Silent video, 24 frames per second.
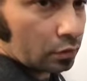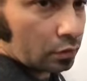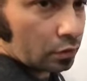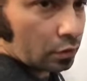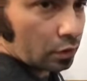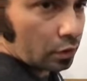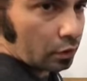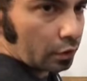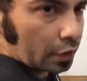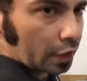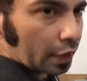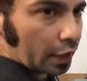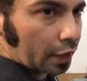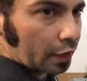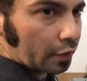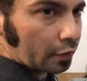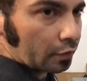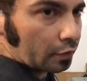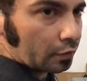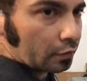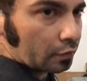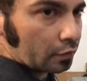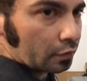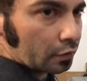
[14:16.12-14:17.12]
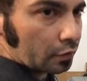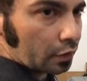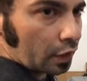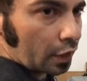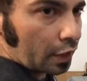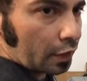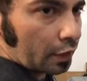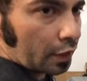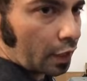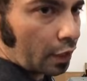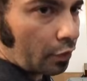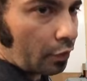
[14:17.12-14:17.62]
Okay,
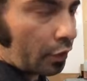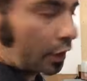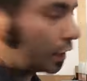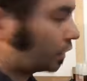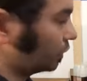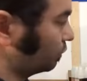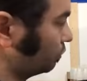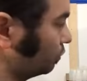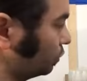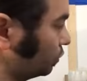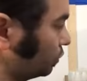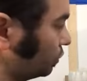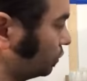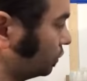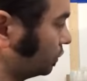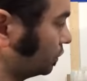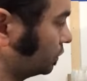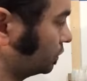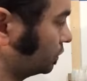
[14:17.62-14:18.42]
and now I can pull.